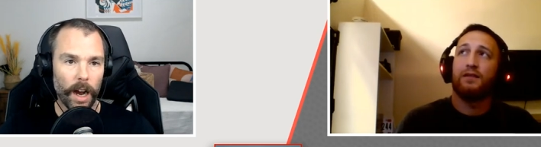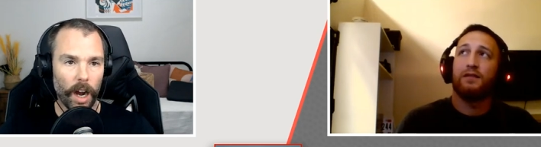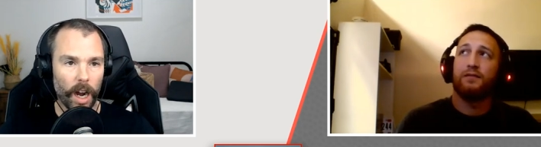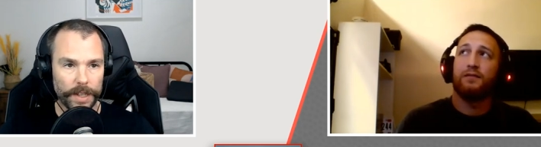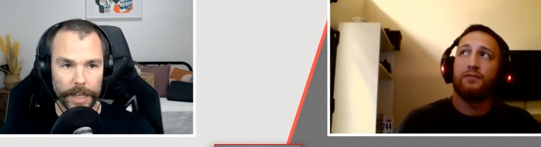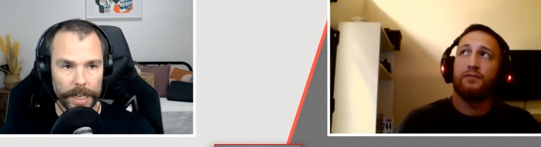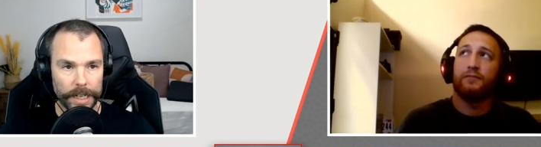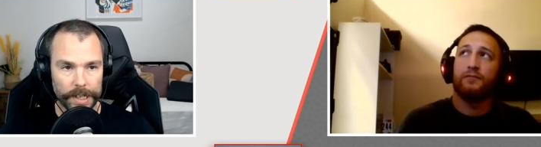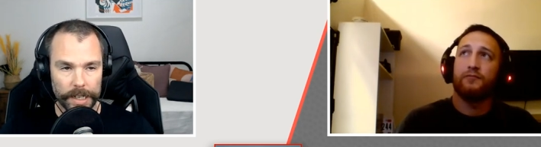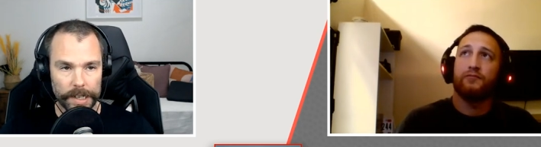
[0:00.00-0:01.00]
Speaker 1: I, think
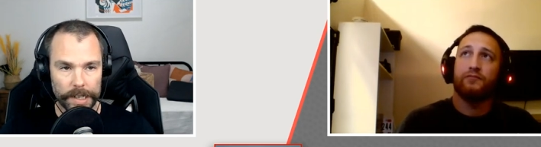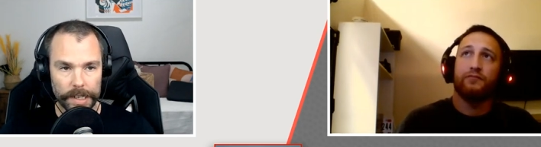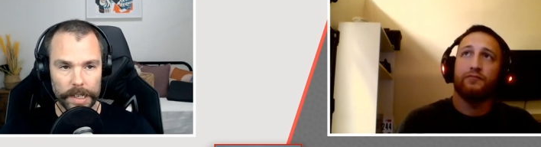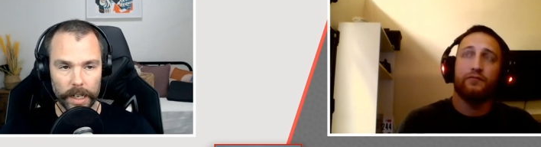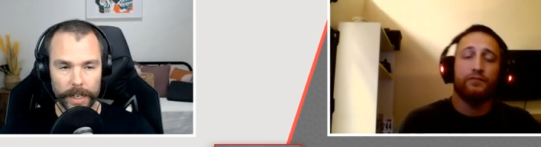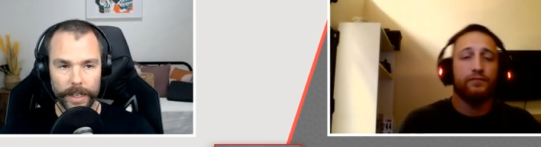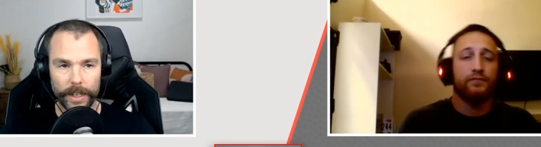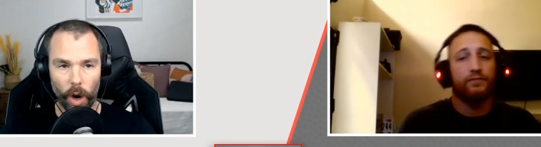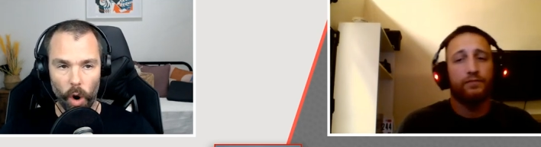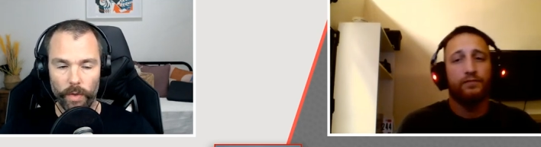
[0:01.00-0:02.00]
he's
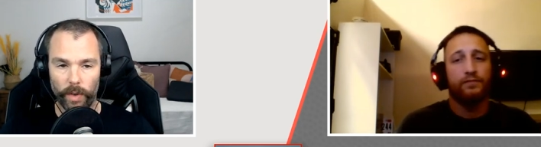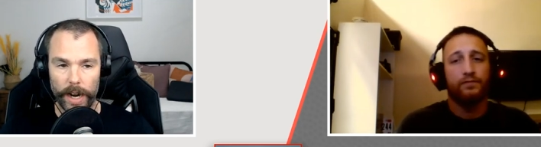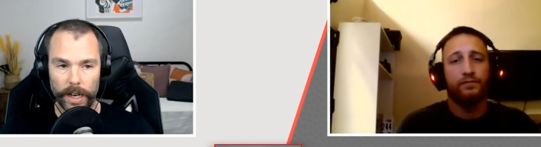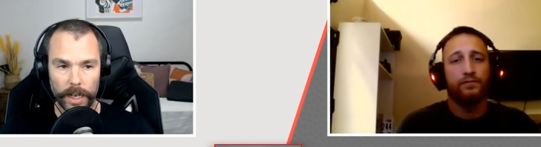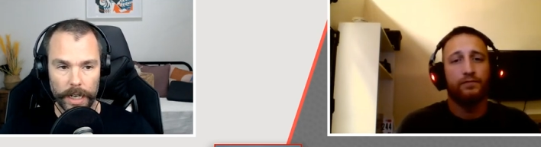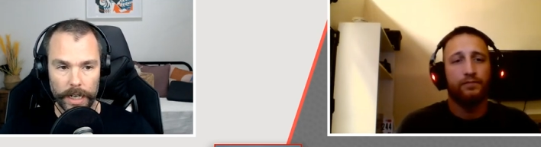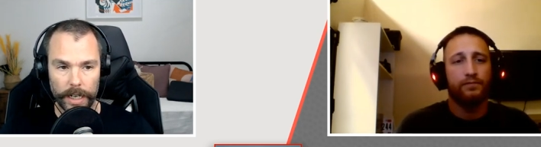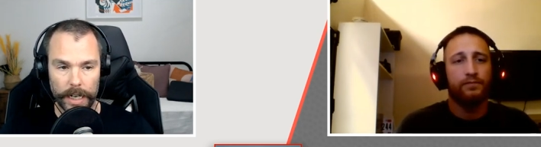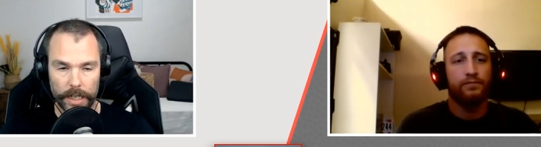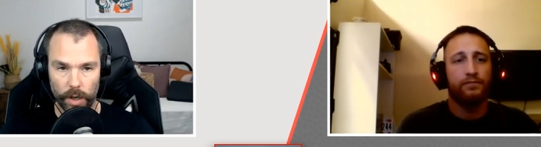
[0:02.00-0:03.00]
consistently overrated.
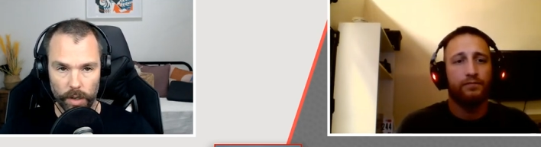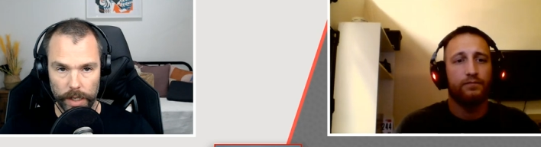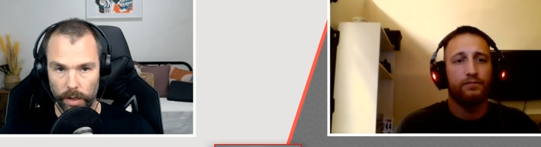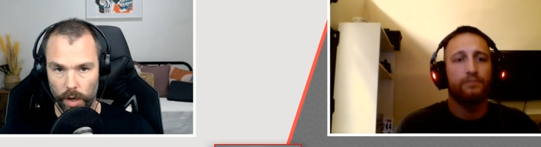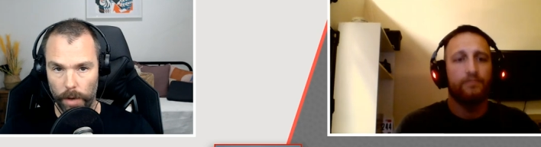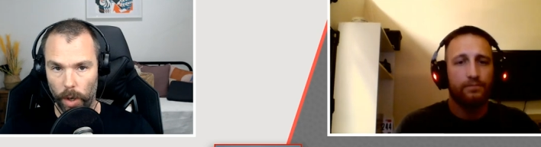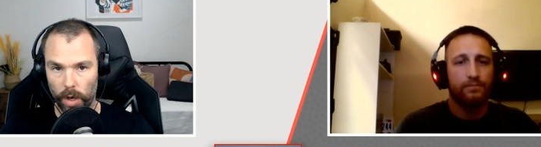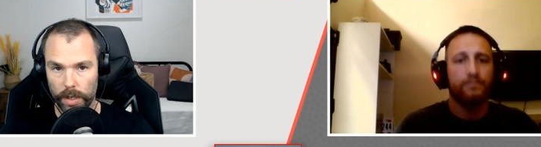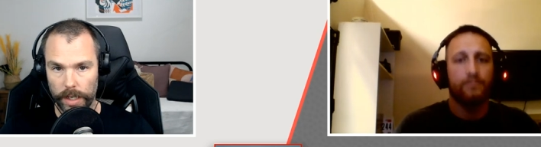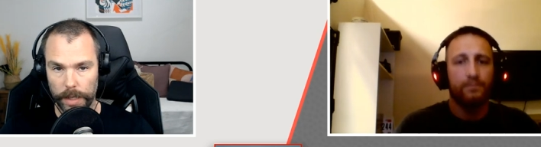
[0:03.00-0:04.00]
He gets no steals, no
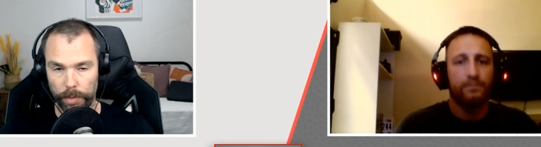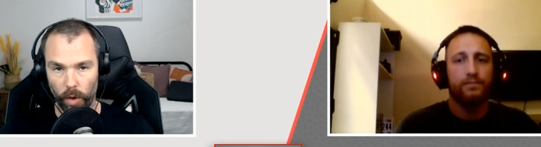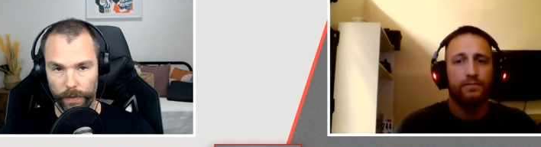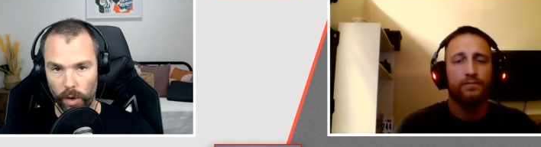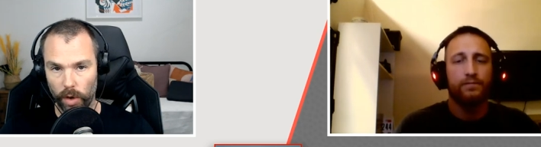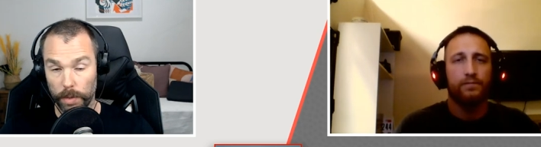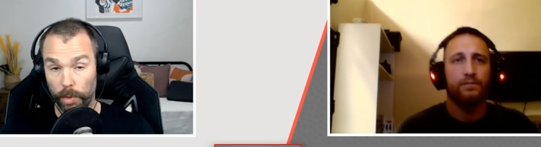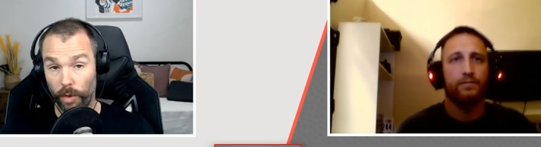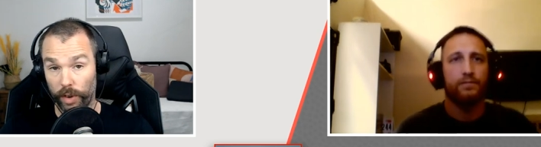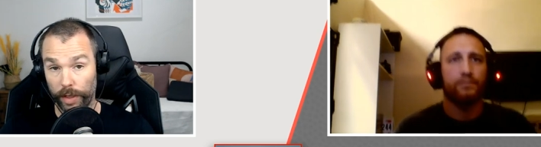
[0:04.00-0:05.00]
blocks. He has poor field goals,
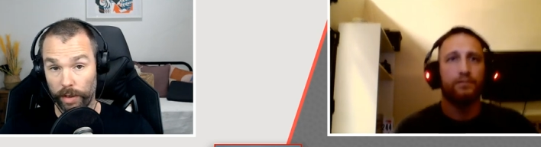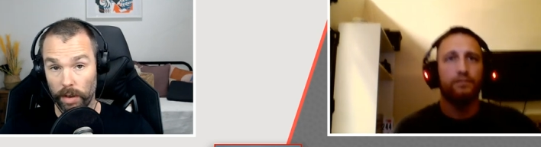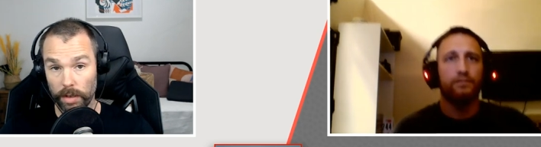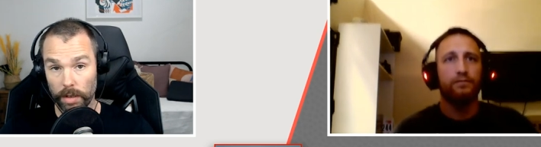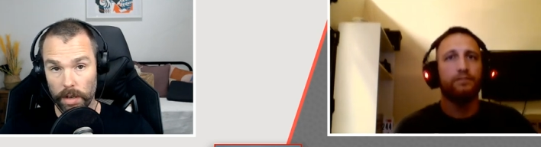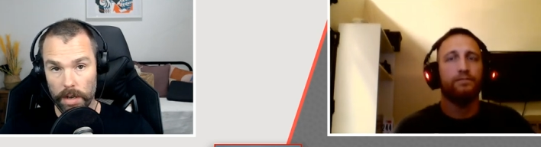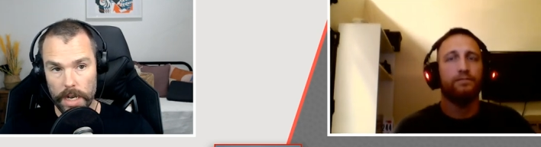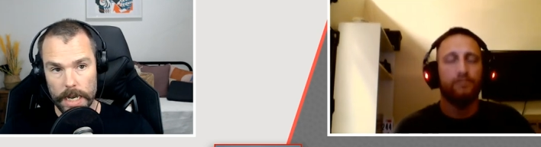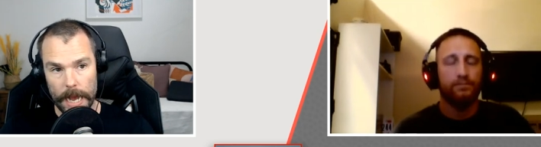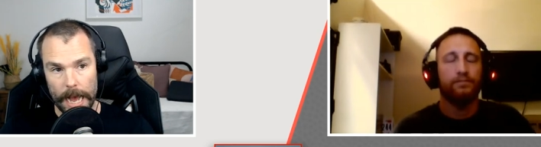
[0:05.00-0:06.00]
poor free throws.
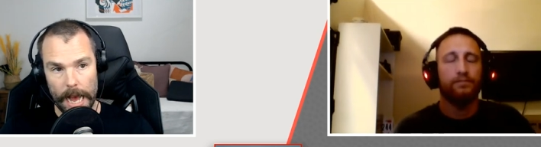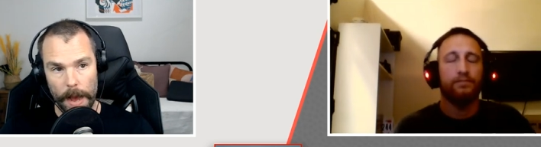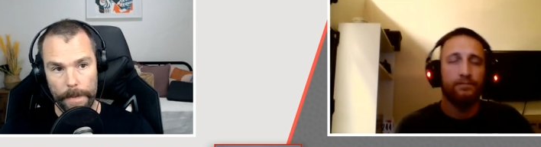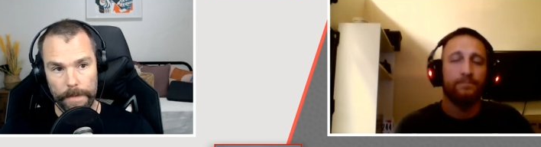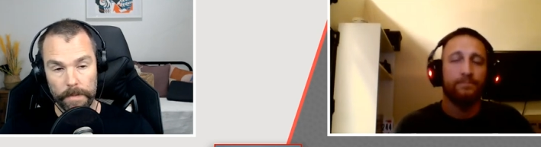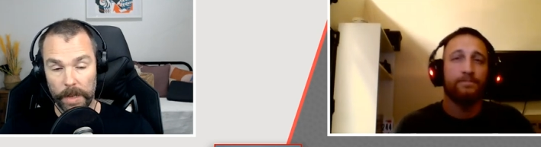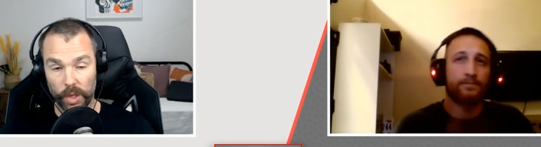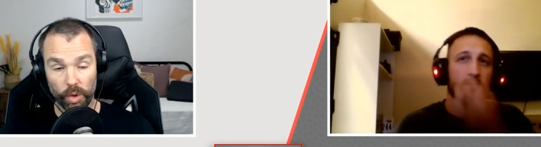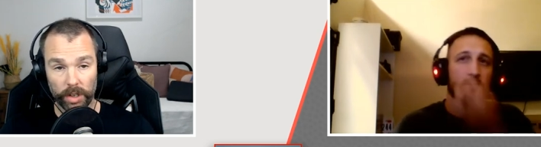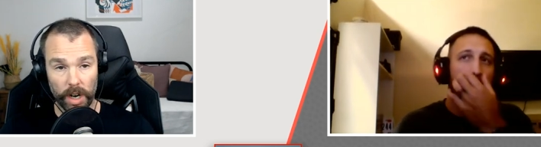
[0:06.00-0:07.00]
Um, he
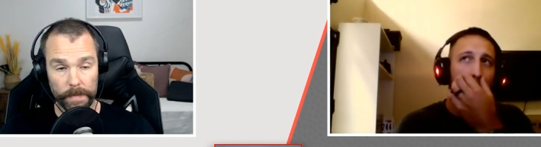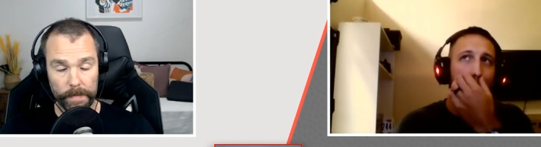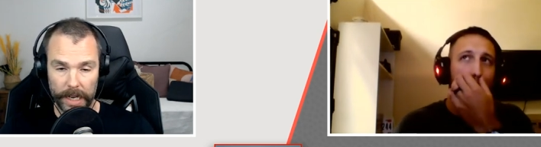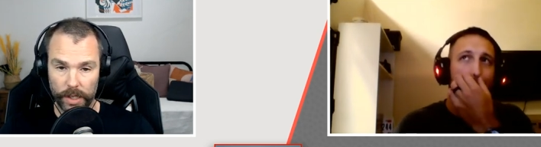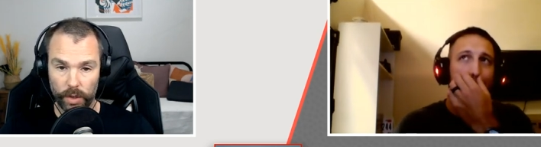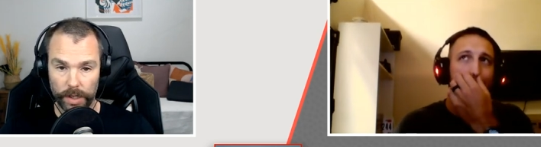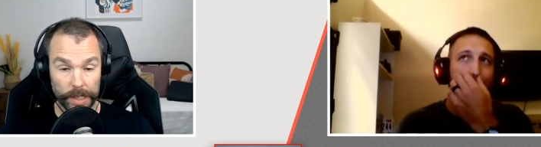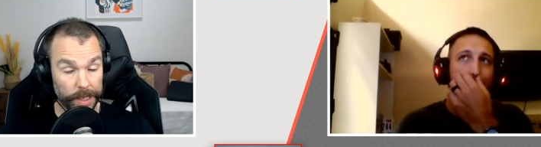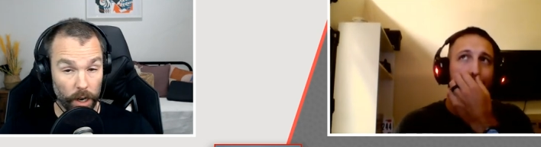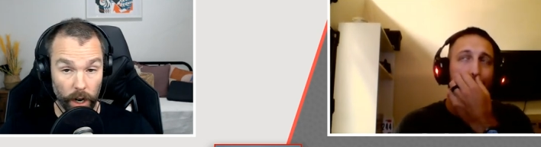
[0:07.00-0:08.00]
scores all right. He gets a good
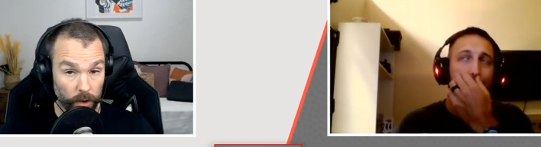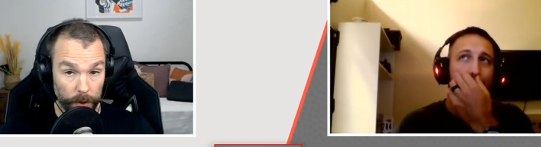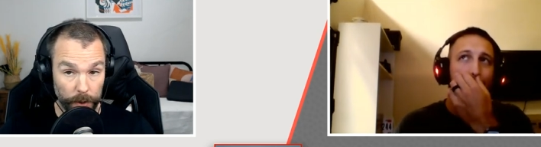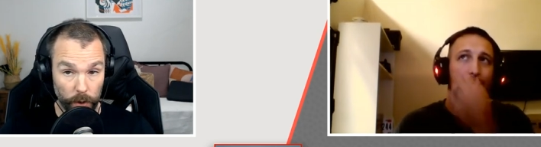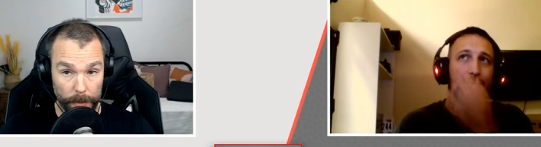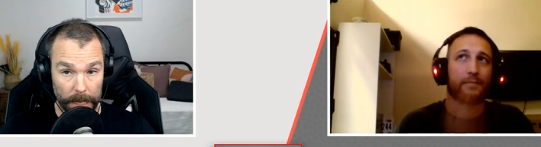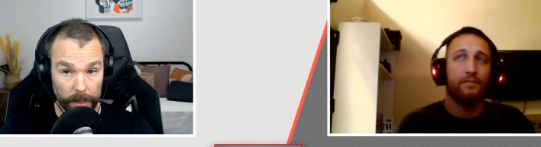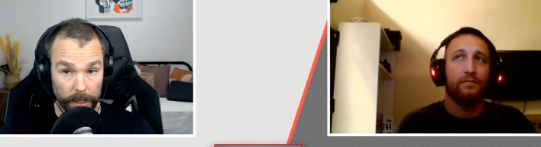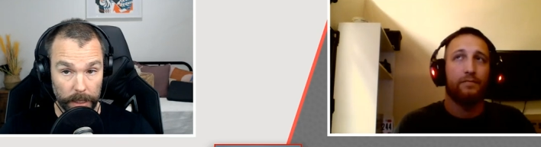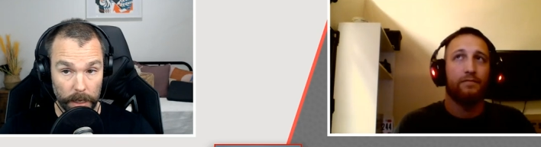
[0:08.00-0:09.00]
assist, and I agree with you about
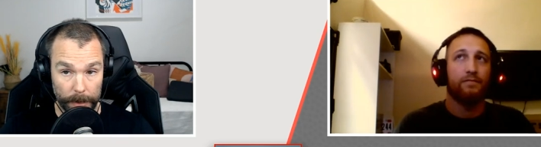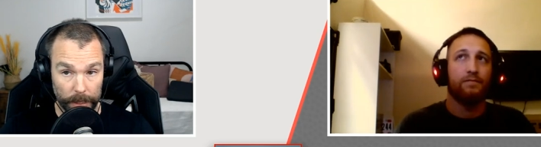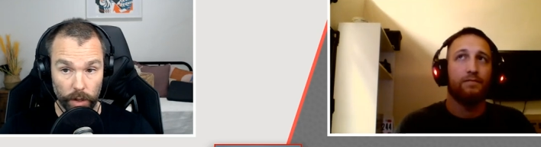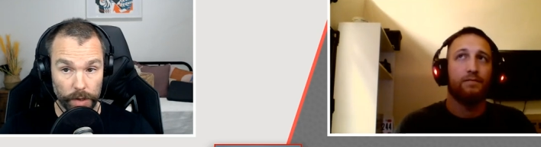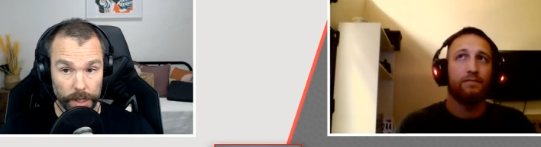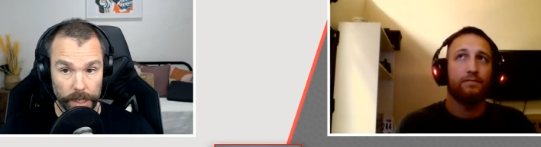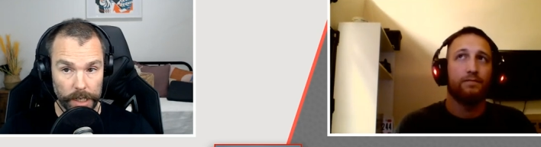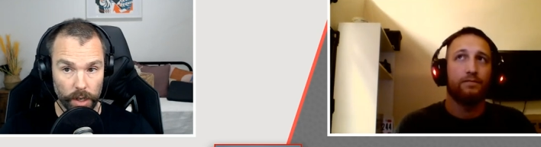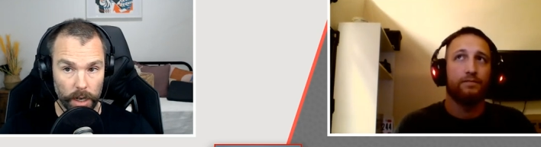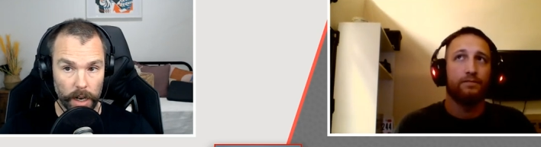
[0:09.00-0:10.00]
the about the usage. And
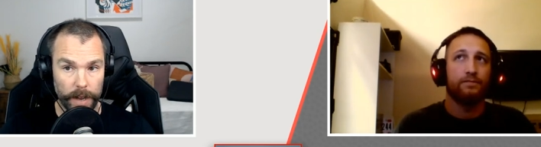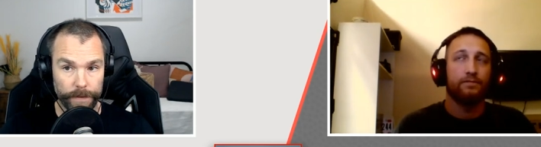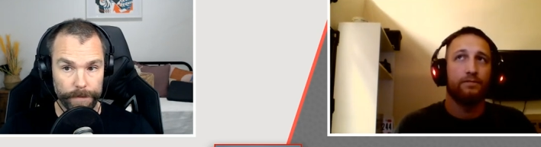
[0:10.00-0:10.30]
he's not a